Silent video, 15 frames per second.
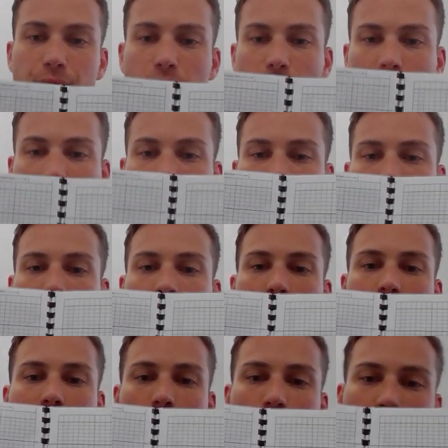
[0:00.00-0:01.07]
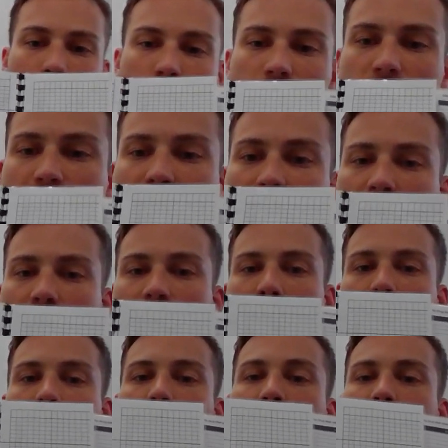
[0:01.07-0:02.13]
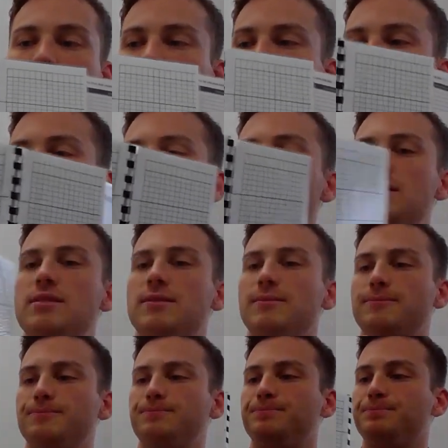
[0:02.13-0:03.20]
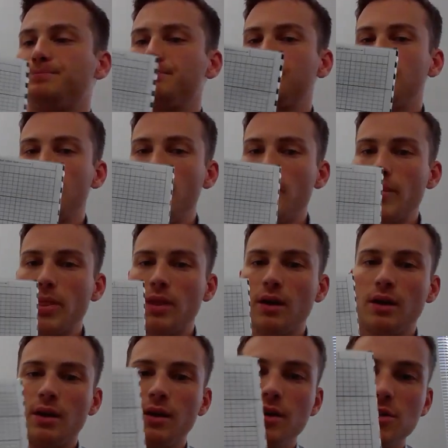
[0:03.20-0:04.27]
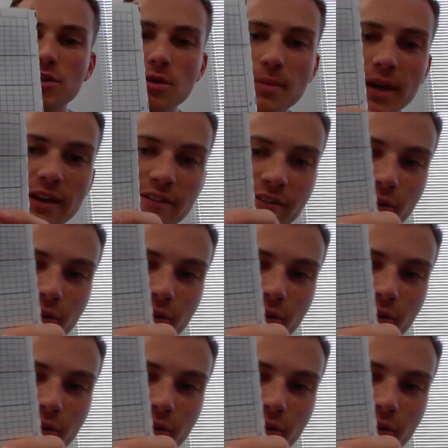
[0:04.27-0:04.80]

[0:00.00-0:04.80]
okay? So what you're seeing there are regular meds. Zooming in